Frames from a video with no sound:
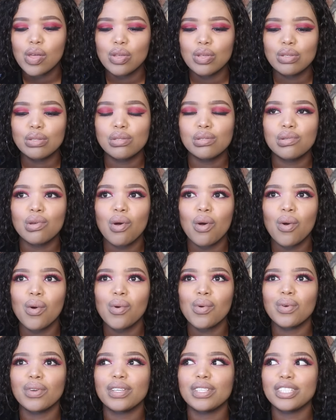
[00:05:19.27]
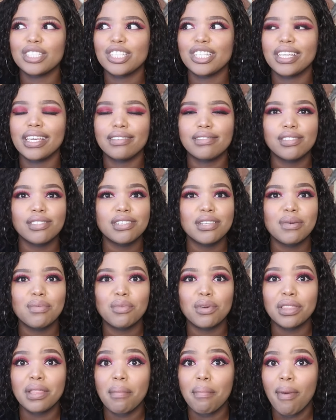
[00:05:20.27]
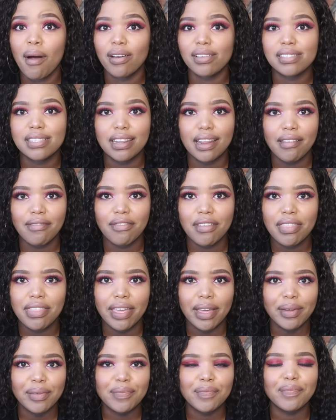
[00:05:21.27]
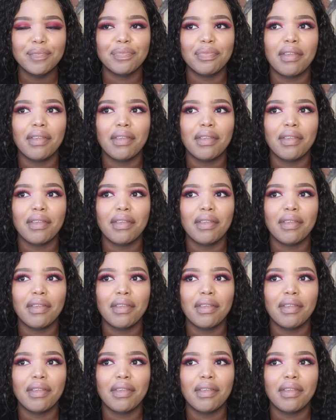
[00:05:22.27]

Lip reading: So she gives it to him with the box and everything.